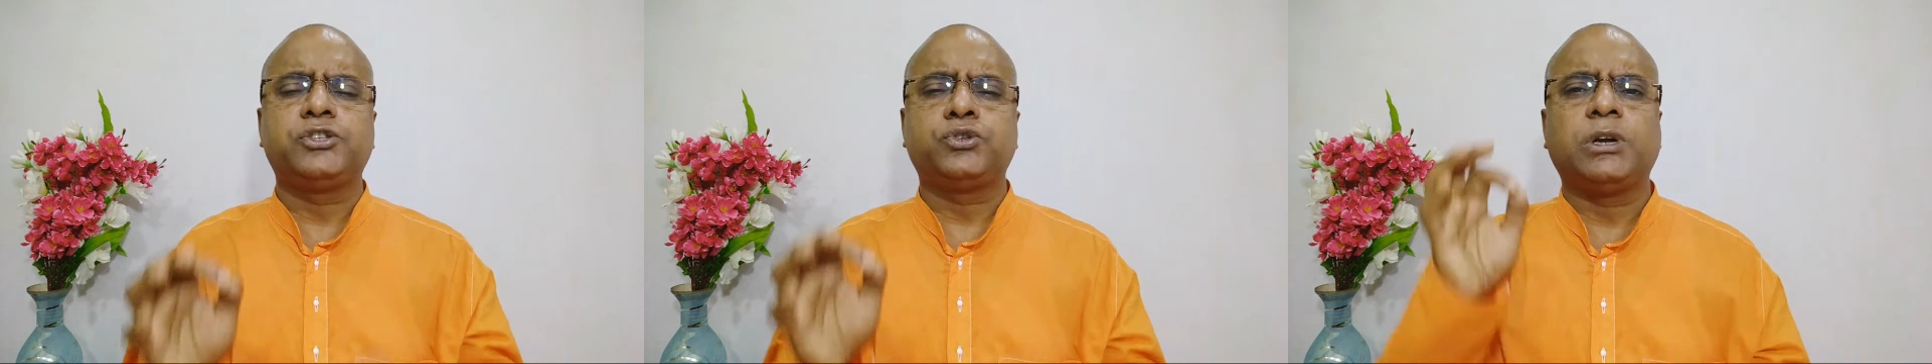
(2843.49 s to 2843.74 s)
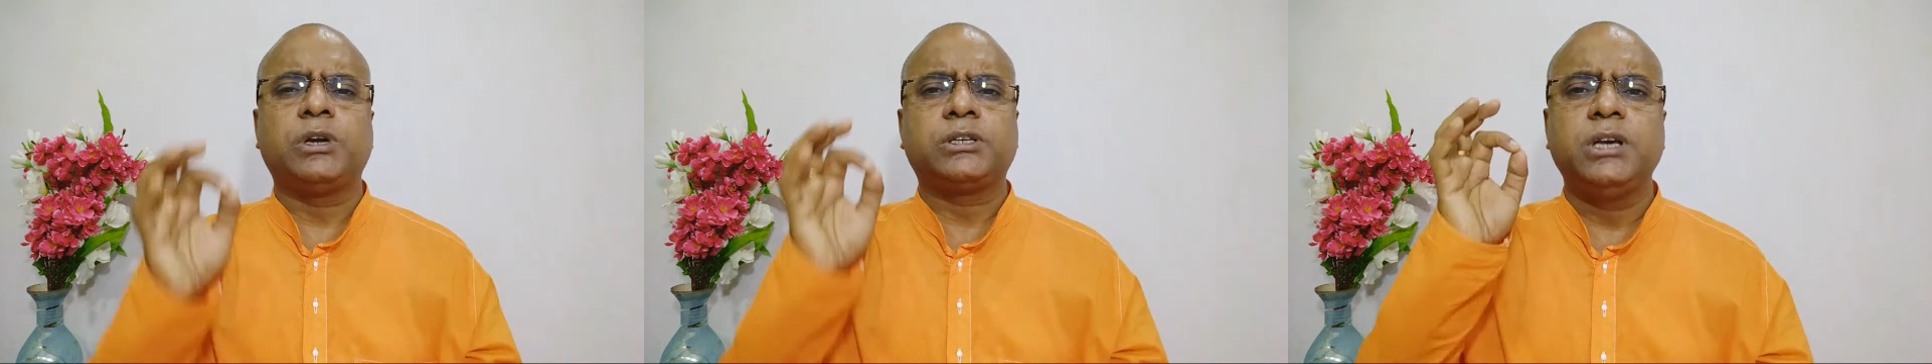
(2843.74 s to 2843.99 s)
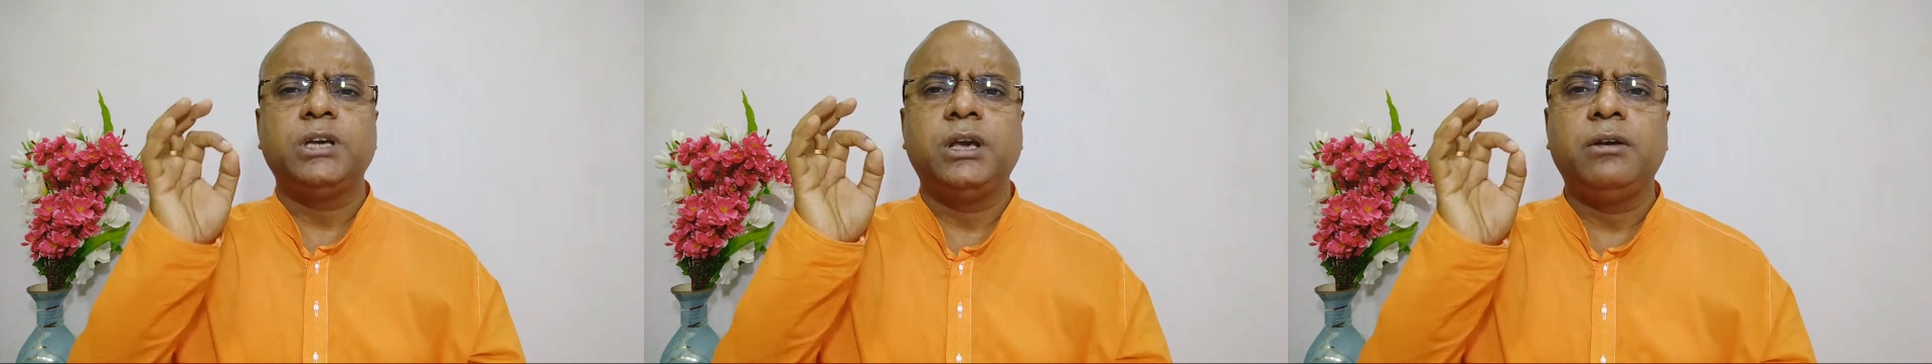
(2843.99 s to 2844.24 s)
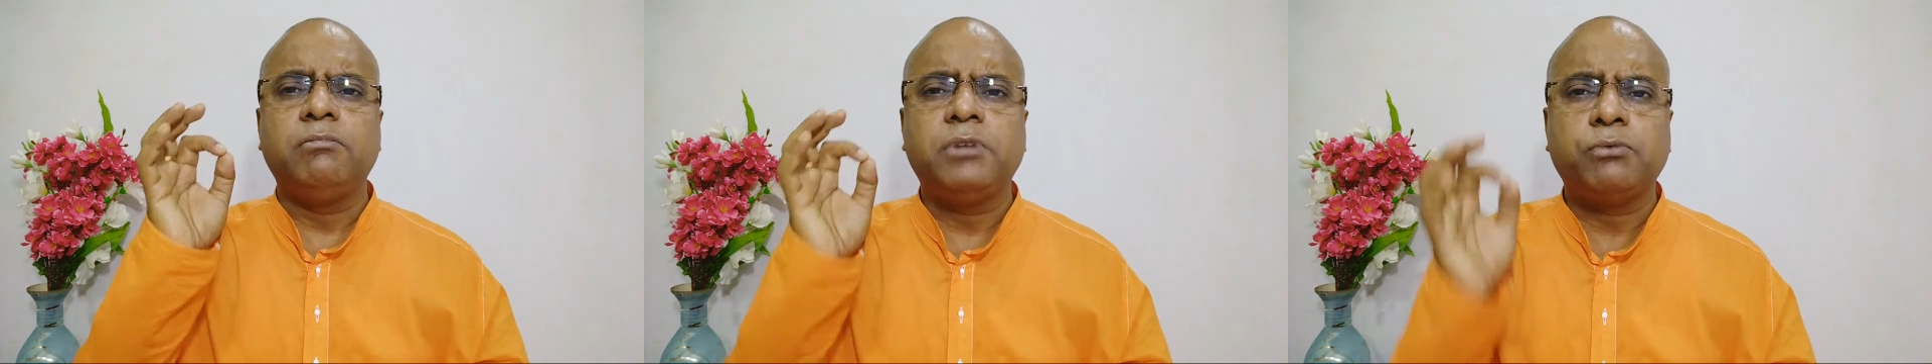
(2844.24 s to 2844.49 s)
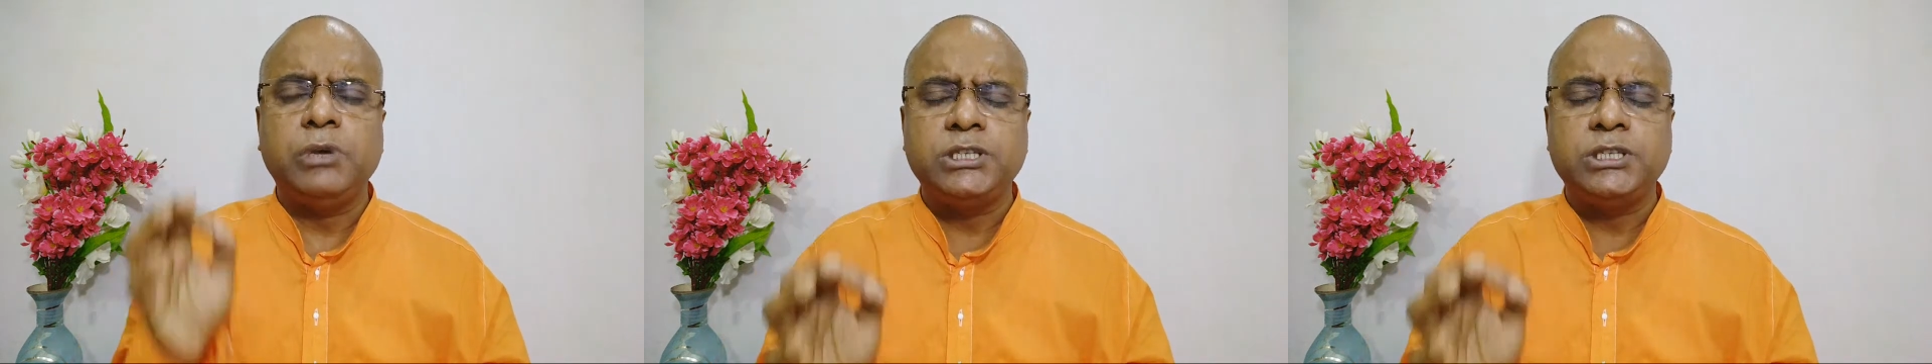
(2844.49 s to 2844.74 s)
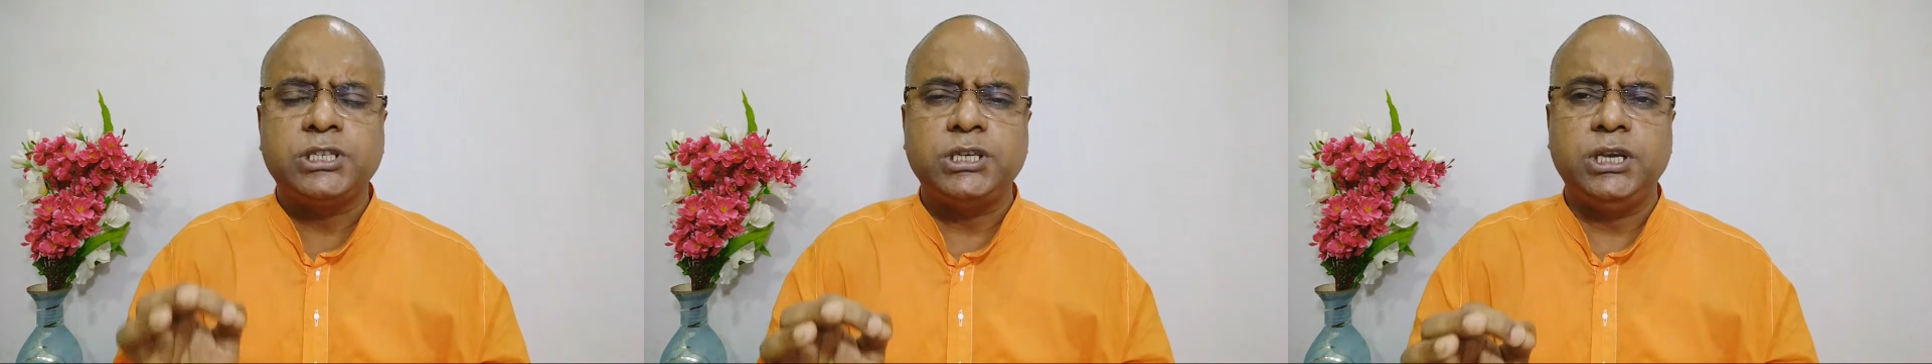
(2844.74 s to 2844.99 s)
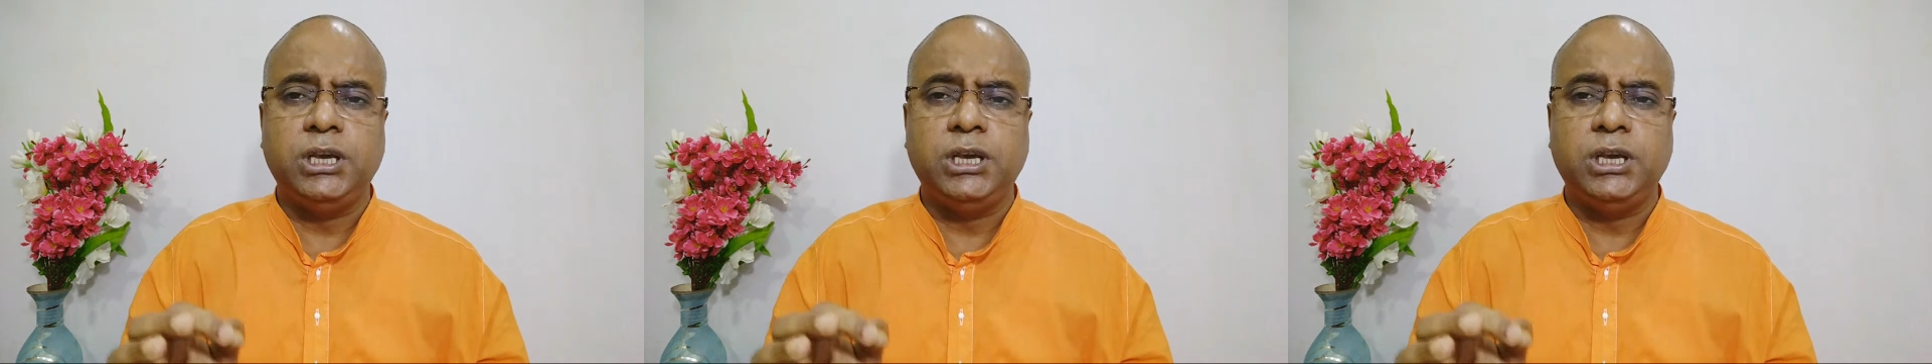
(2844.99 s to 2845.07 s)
Whatever we see,